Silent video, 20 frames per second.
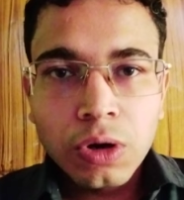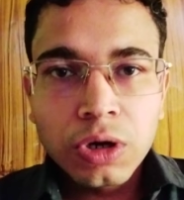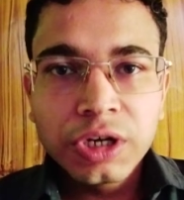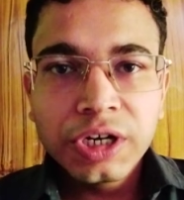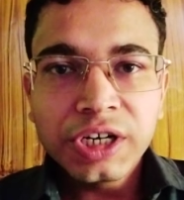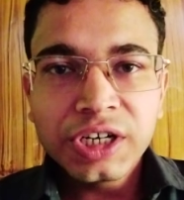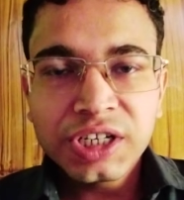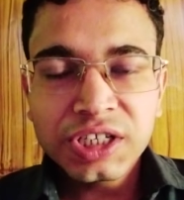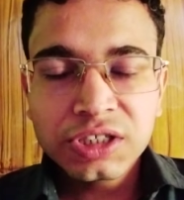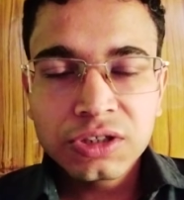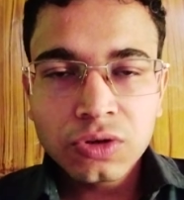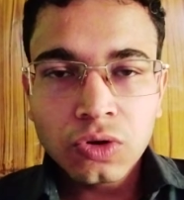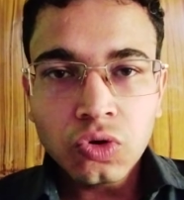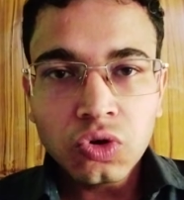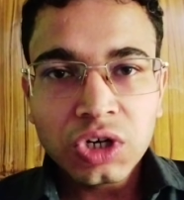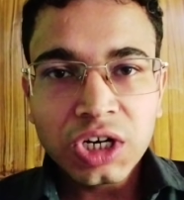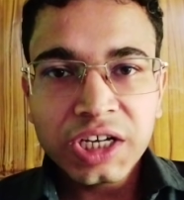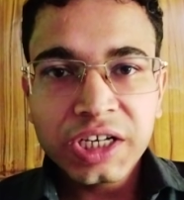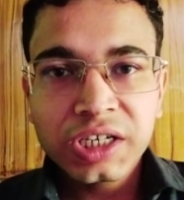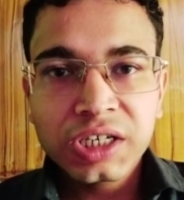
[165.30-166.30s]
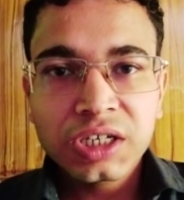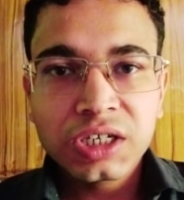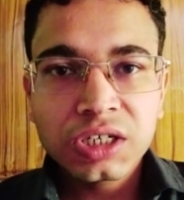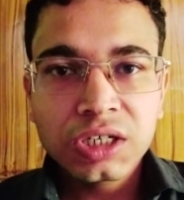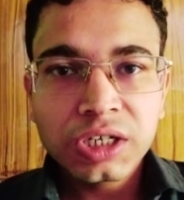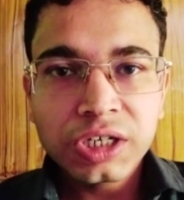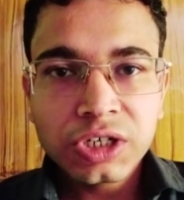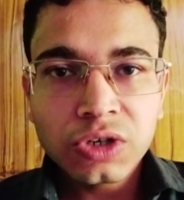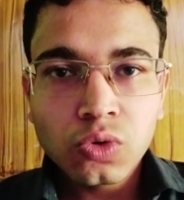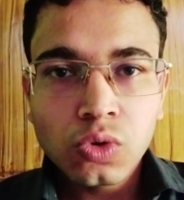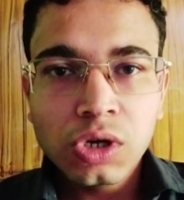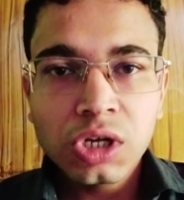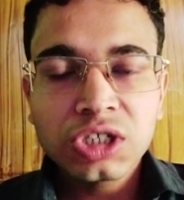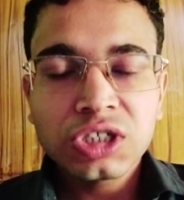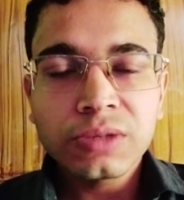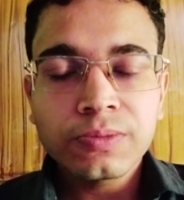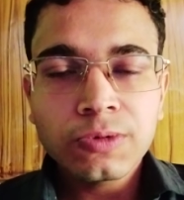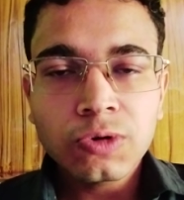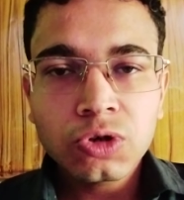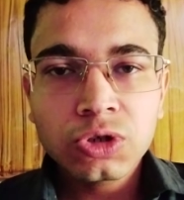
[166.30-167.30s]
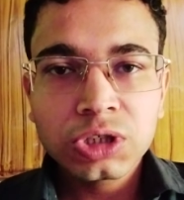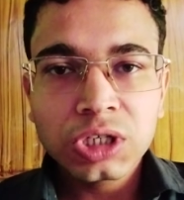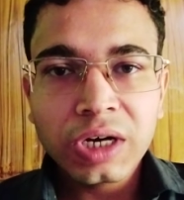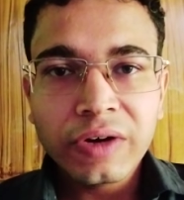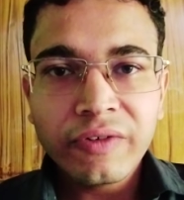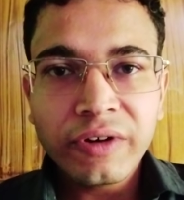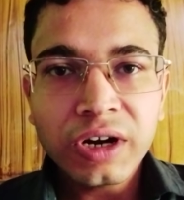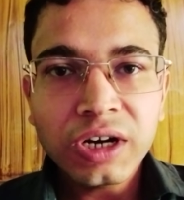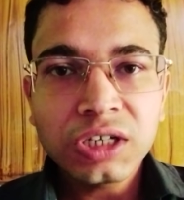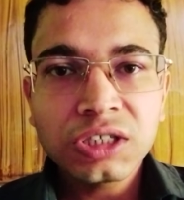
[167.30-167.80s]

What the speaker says: it is not like it only supports Java,